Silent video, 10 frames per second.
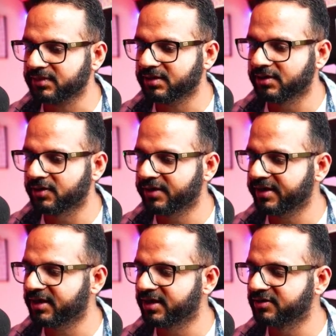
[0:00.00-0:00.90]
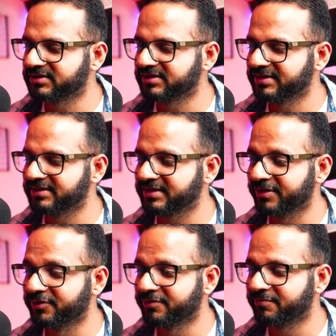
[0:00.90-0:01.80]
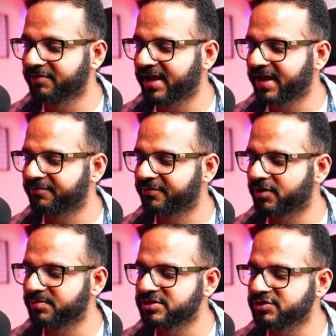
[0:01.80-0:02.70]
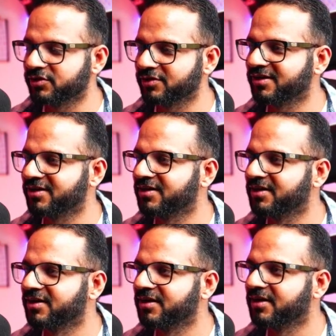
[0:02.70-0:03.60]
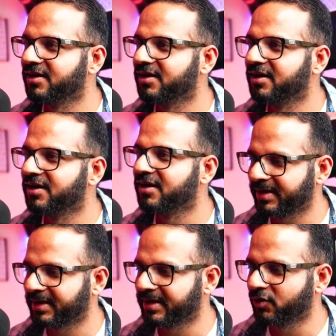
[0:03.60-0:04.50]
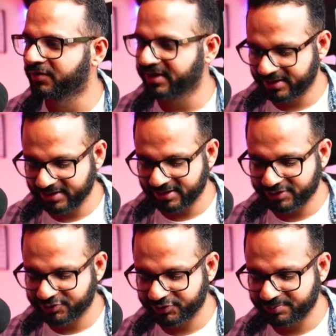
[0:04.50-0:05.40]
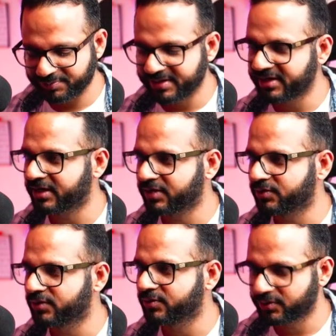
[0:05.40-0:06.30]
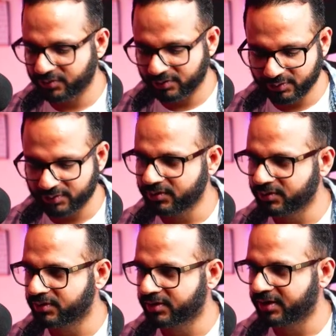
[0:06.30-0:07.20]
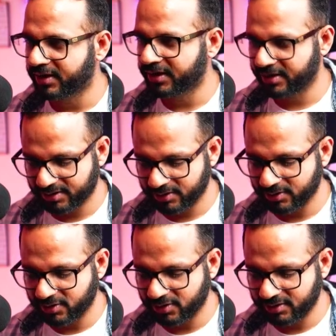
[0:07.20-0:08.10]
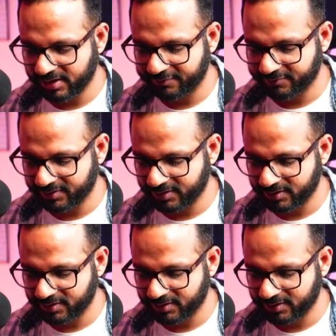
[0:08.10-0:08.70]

Okay, now it says unknown flag from installer. Over here it should be equal to and not hyphen.